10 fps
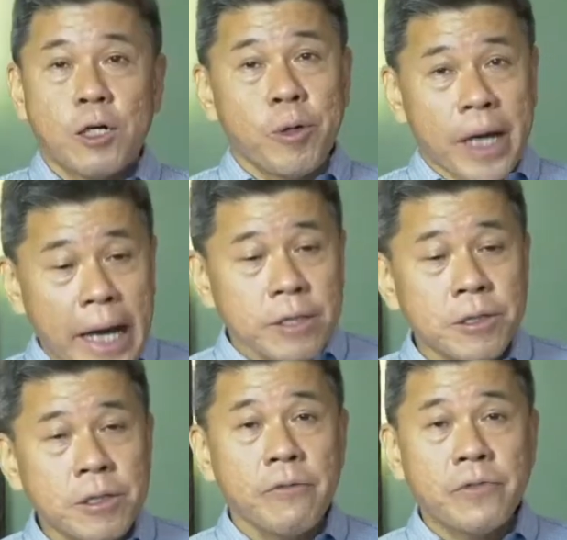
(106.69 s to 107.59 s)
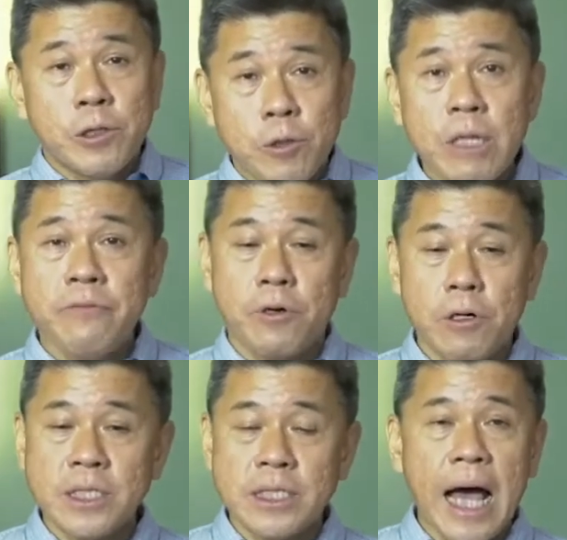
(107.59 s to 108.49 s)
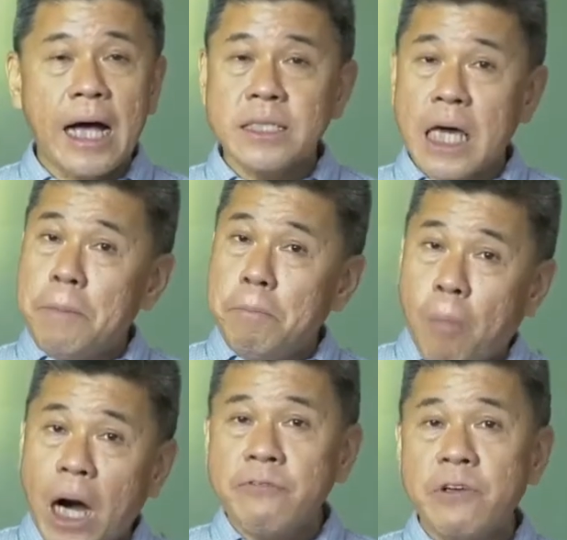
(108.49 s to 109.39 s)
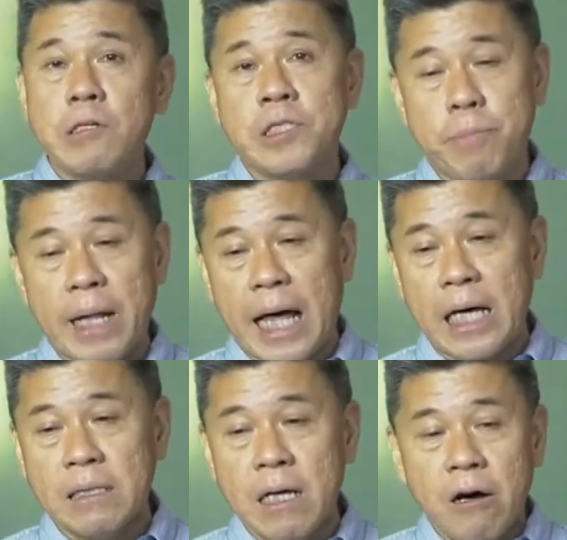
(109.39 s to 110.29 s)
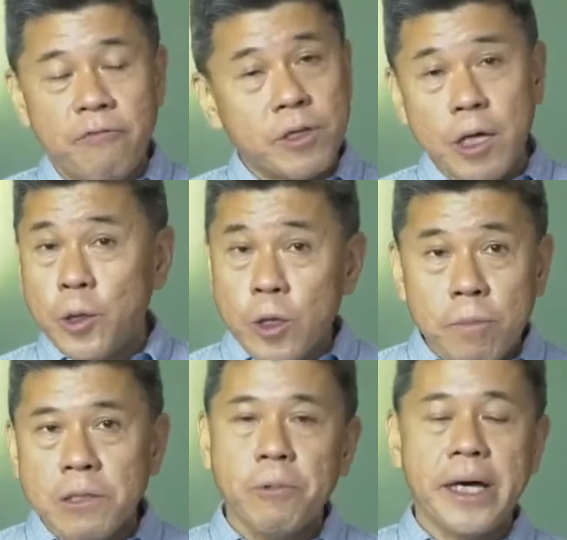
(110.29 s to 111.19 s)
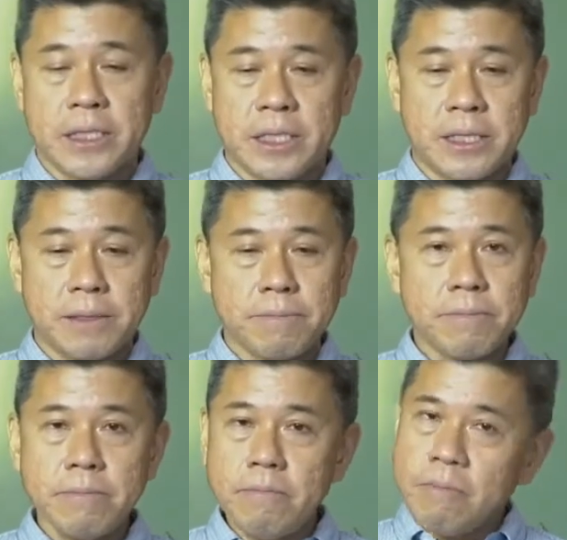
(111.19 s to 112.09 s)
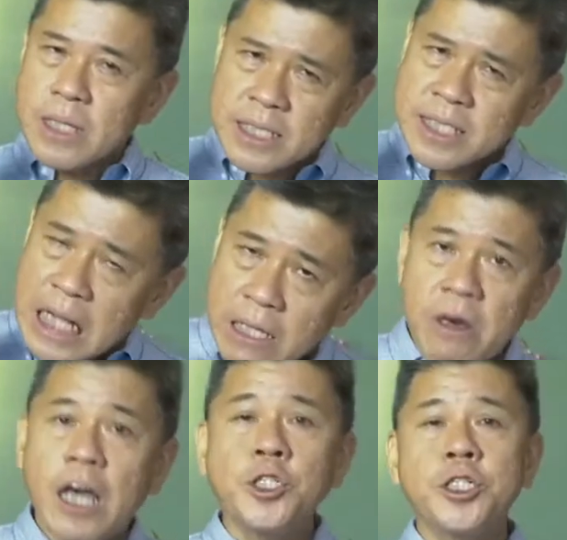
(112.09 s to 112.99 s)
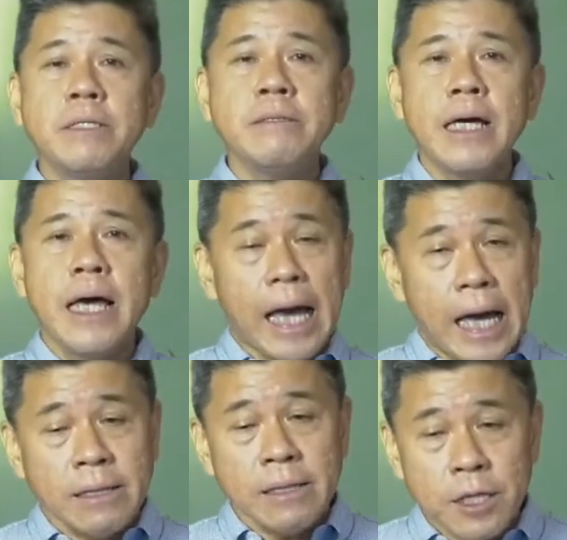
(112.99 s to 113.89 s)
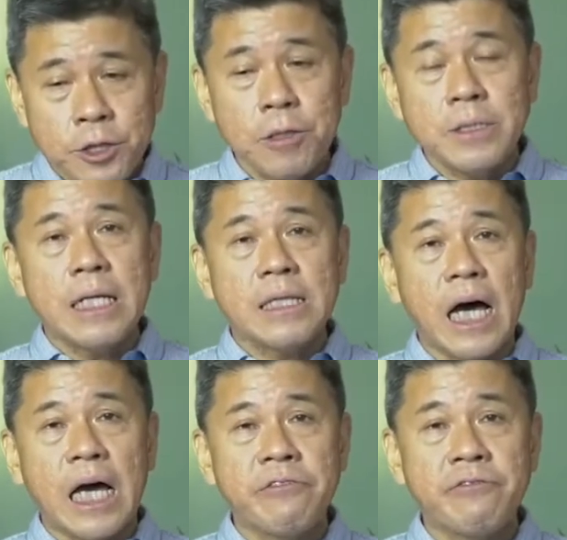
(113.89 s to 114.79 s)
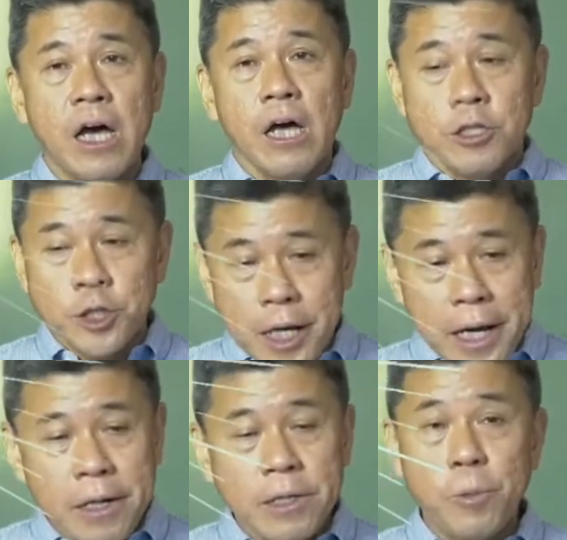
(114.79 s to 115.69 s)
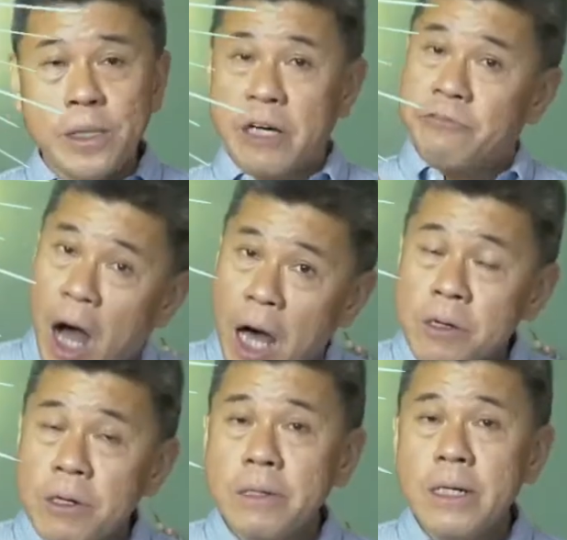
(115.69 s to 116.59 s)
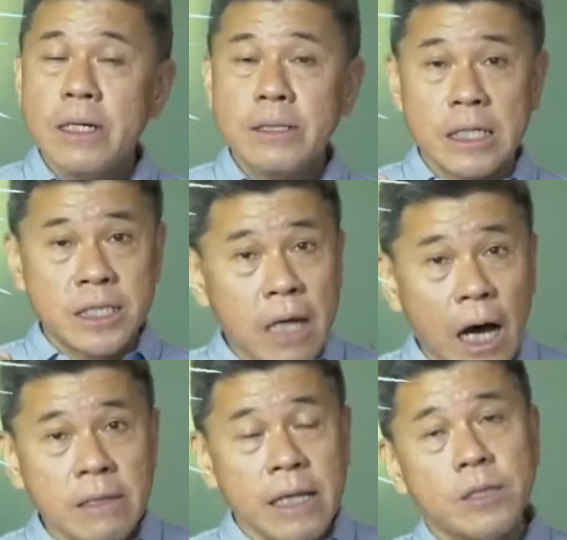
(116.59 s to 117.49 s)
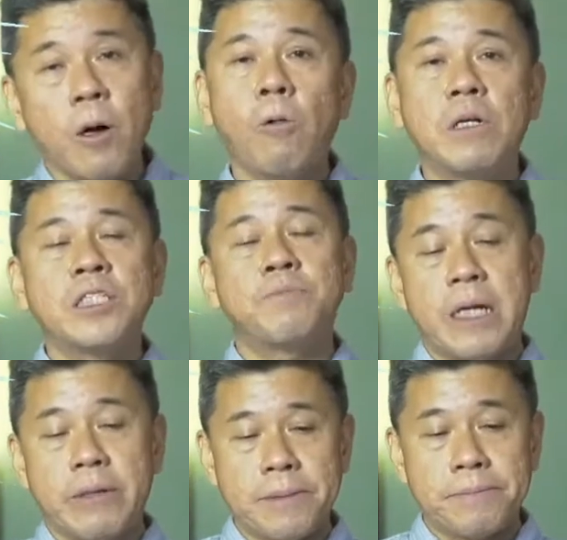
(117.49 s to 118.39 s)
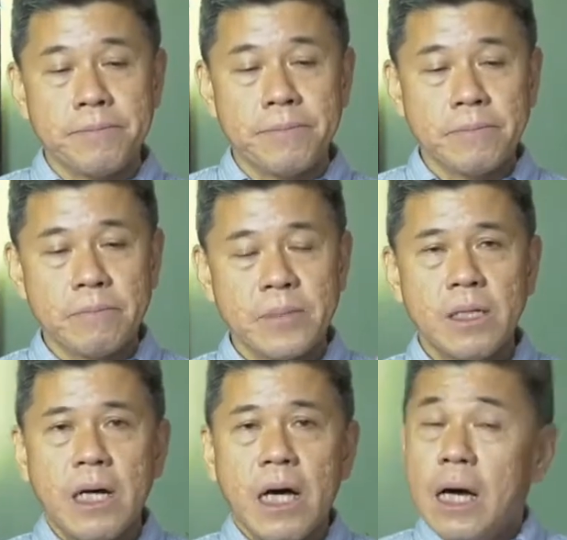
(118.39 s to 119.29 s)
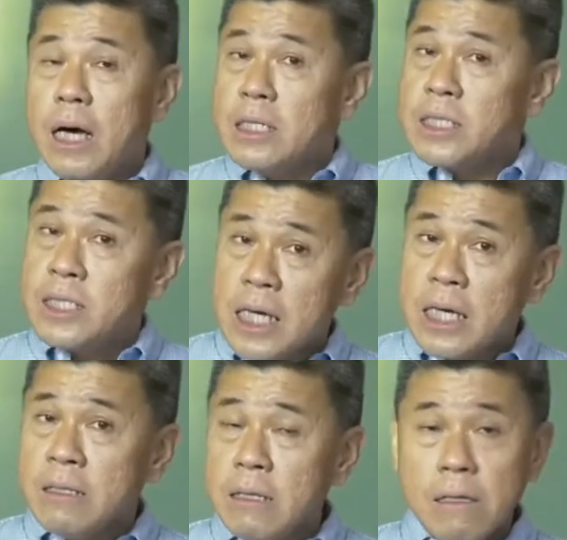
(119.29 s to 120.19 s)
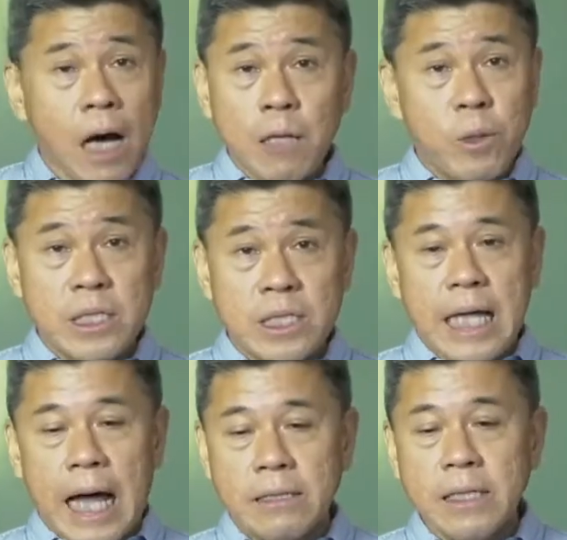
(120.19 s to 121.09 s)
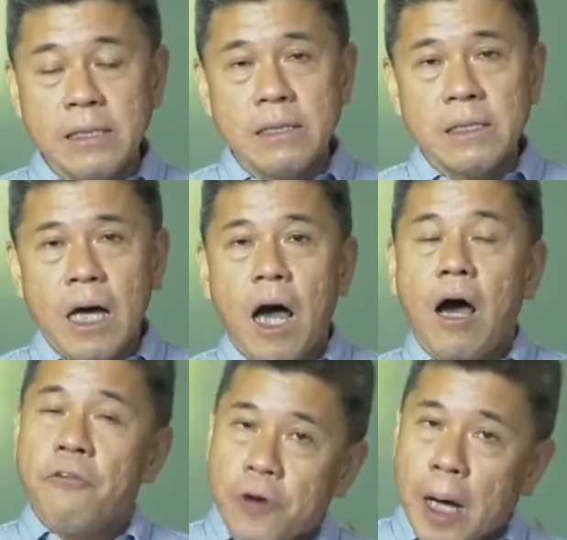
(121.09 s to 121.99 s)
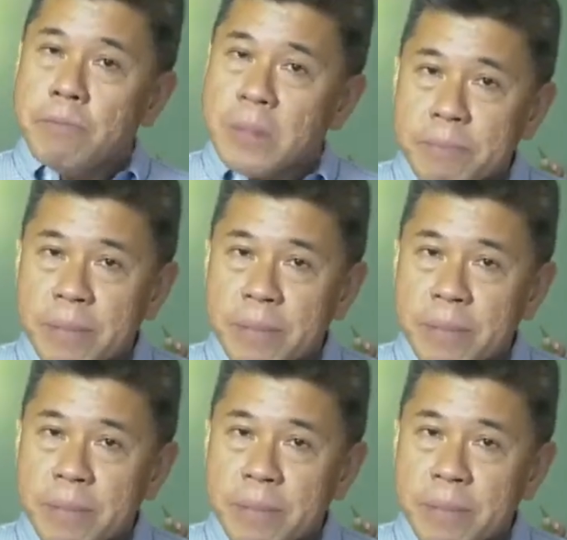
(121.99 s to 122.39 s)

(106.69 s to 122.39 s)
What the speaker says: creator of the universe has a marvelous plan for the human race: salvation and eternal life shared with the Father, the Son, and the Holy Spirit. Sin notwithstanding, from the